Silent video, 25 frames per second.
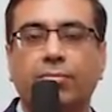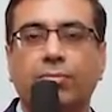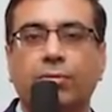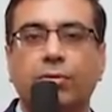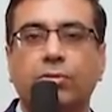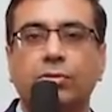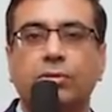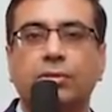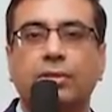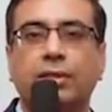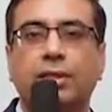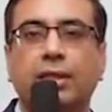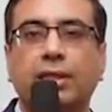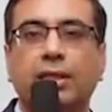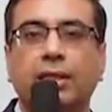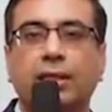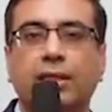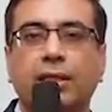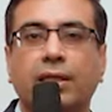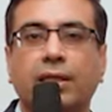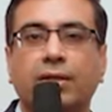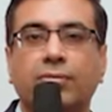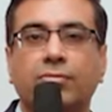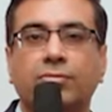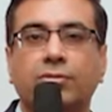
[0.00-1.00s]
most
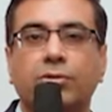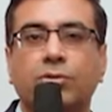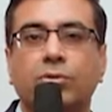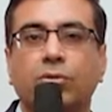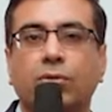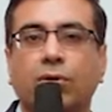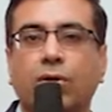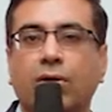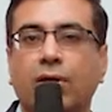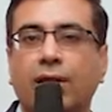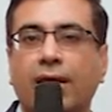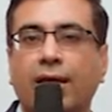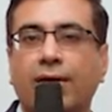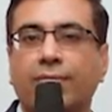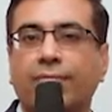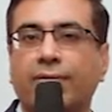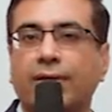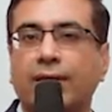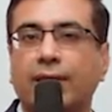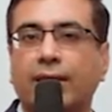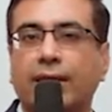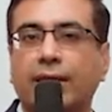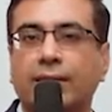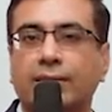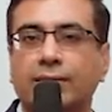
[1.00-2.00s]
ETFs do not have
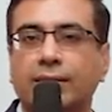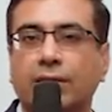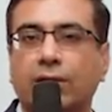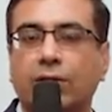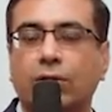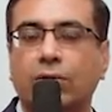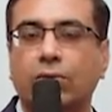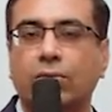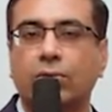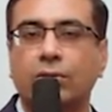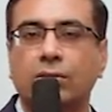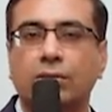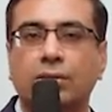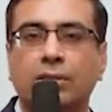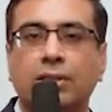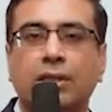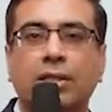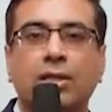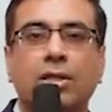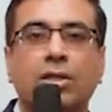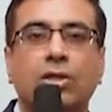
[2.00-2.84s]
any exit loads.